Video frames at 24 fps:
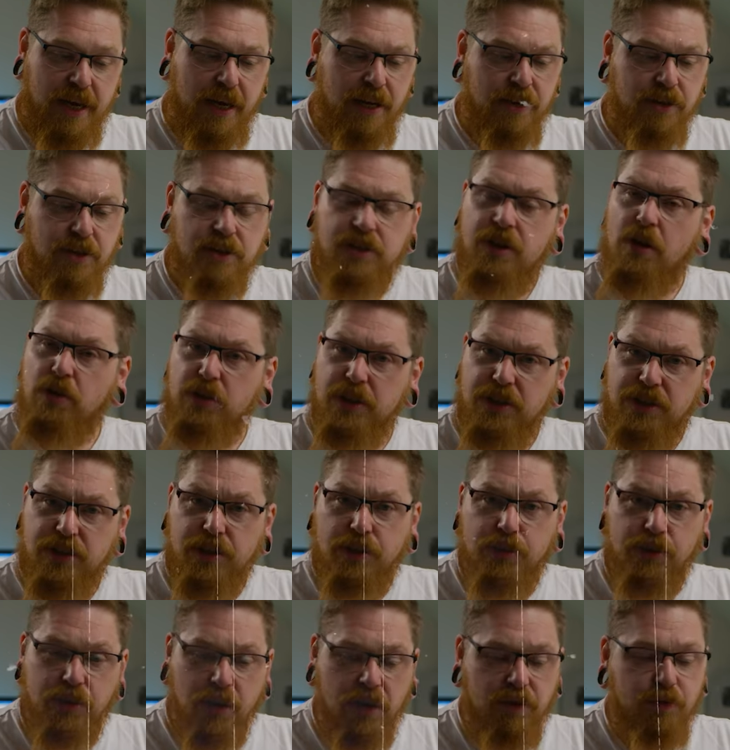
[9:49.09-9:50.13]
And there's only
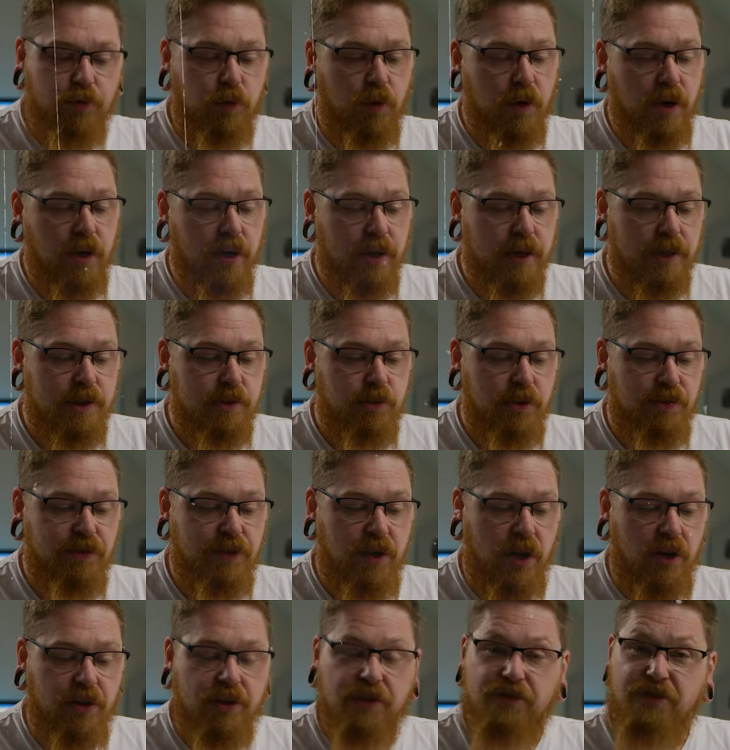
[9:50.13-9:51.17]
two that have worked. We've
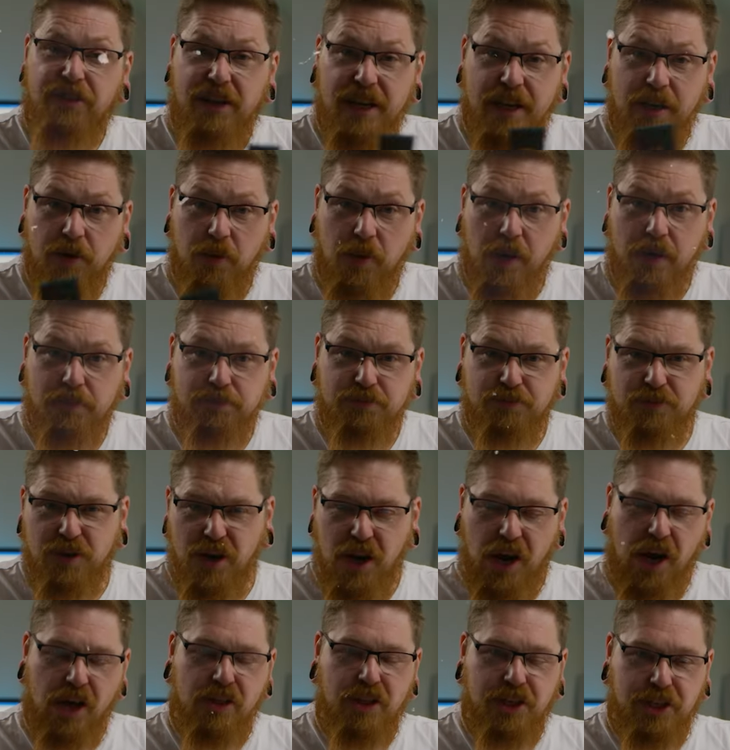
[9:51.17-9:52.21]
got the vinegar one
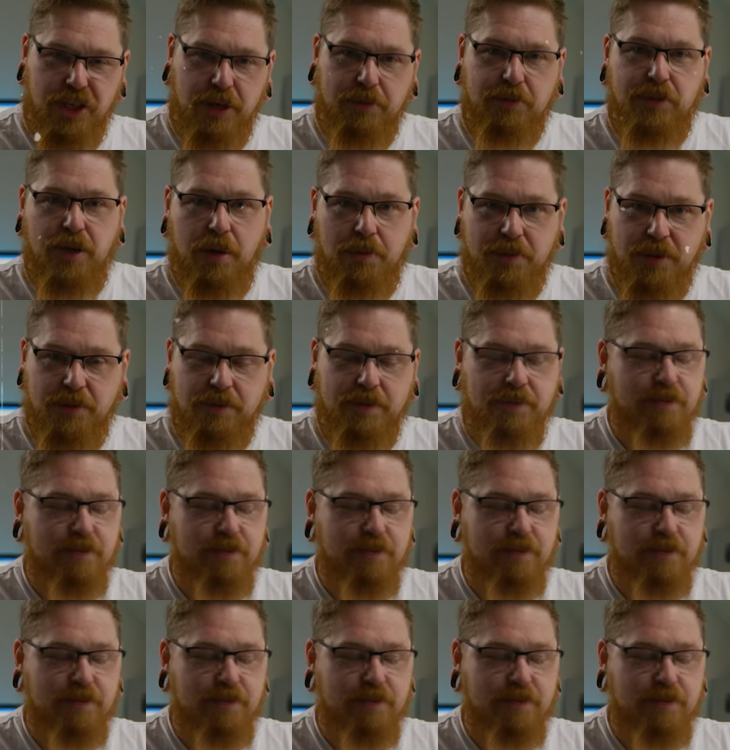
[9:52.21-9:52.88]
and the Chip Shop